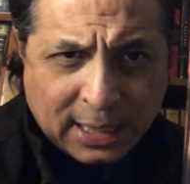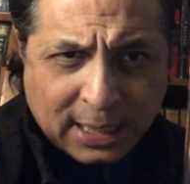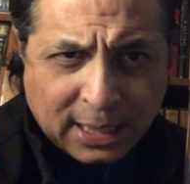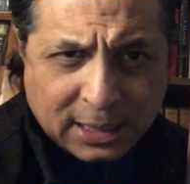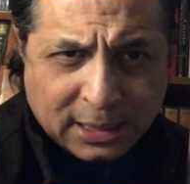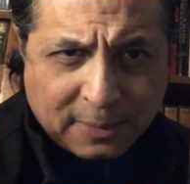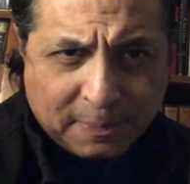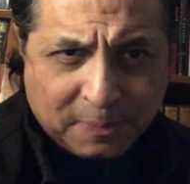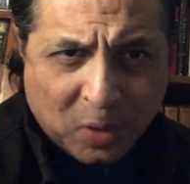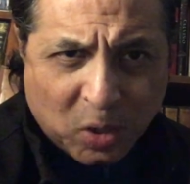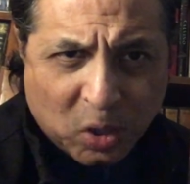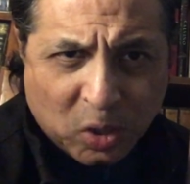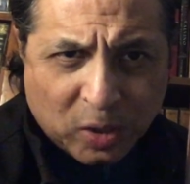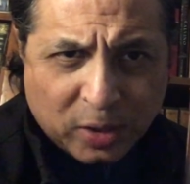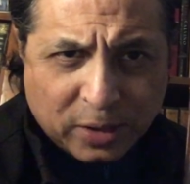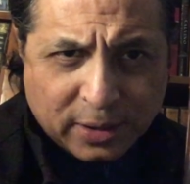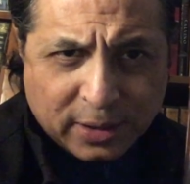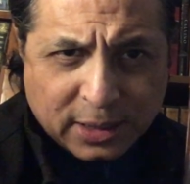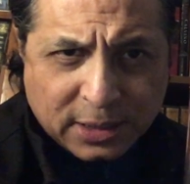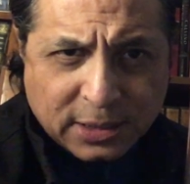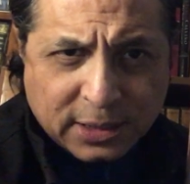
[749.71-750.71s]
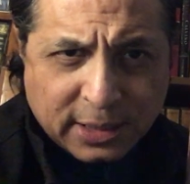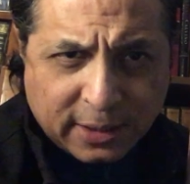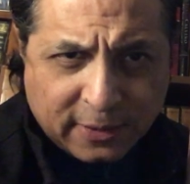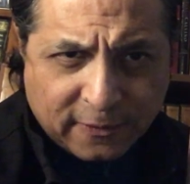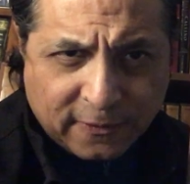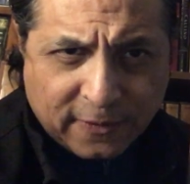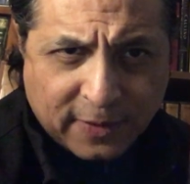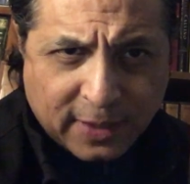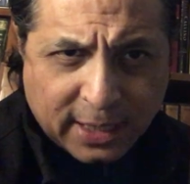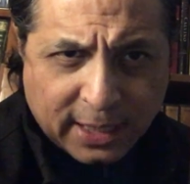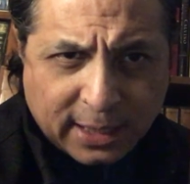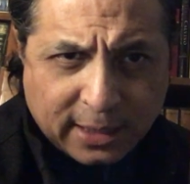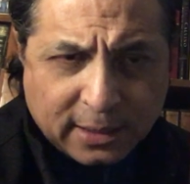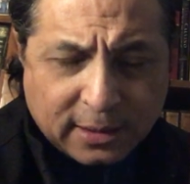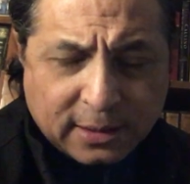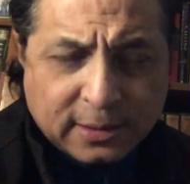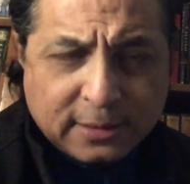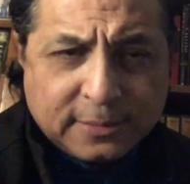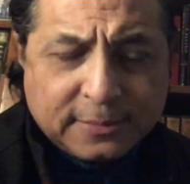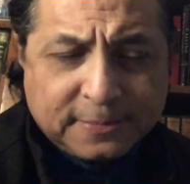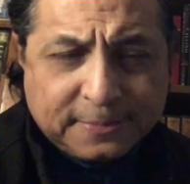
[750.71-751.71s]
And the barn is set
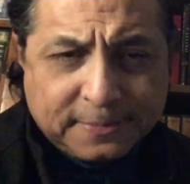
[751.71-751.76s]
afire.